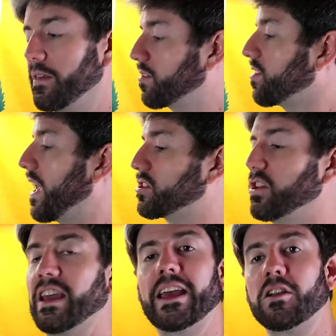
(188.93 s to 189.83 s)
This is
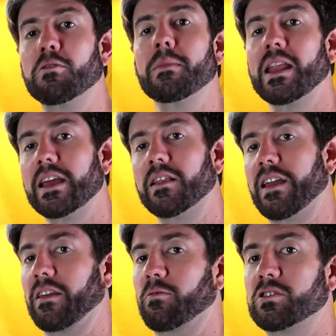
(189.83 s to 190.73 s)
actually intermediate
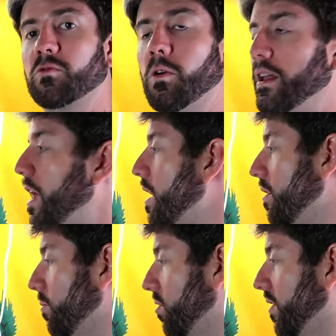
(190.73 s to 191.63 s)
length, which is what
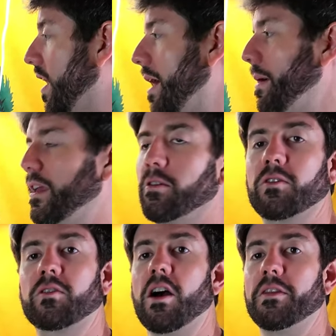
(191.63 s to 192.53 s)
Wilson Combat
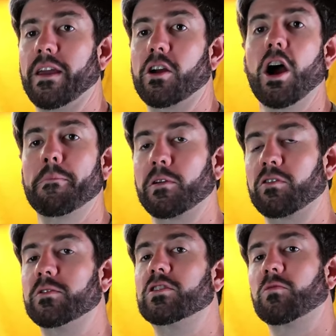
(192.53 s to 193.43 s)
uses on their
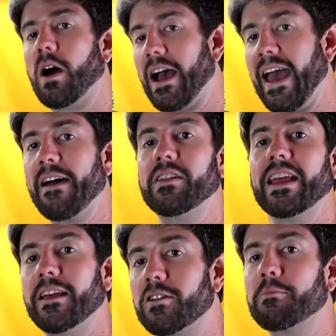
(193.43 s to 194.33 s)
uppers, which is why I have an
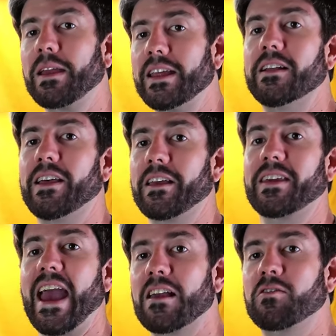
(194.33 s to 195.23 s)
intermediate length
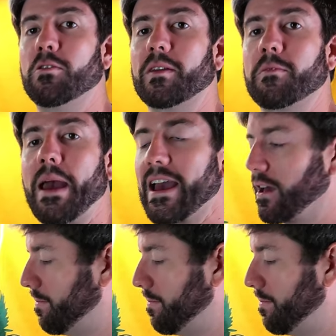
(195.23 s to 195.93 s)
gas tube as a backup.